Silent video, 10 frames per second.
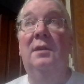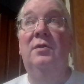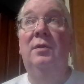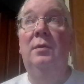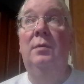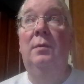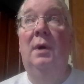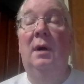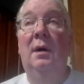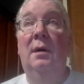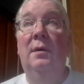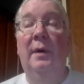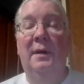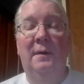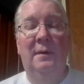that you
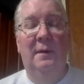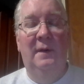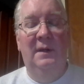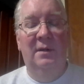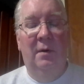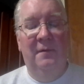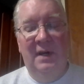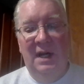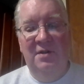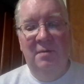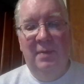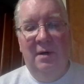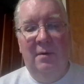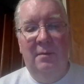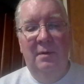click the notification
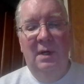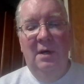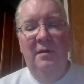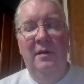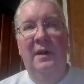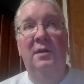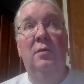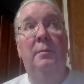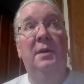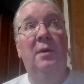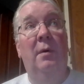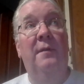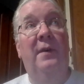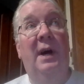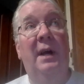bell so that you will be
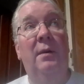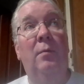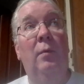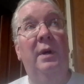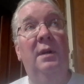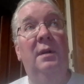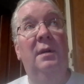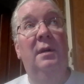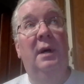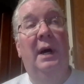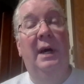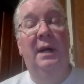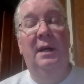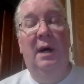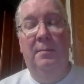notified when
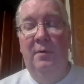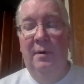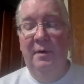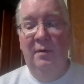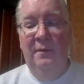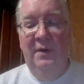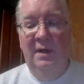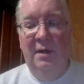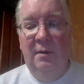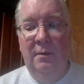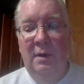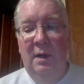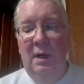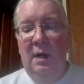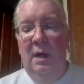I upload a new video,
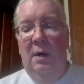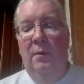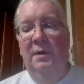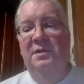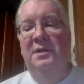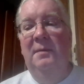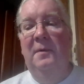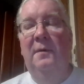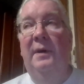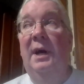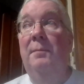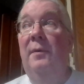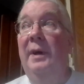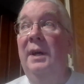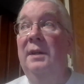which typically I
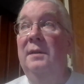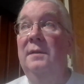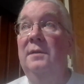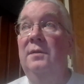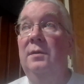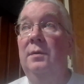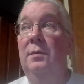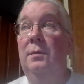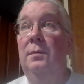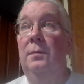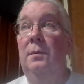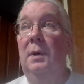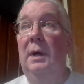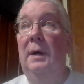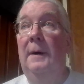plan to
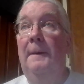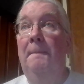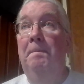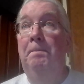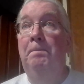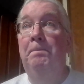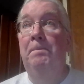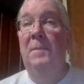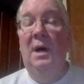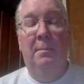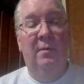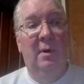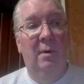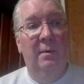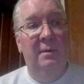
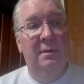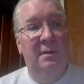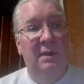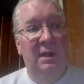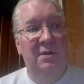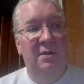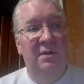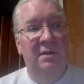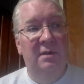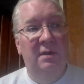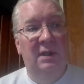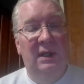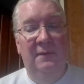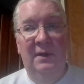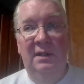upload each
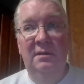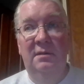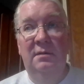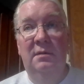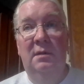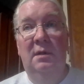evening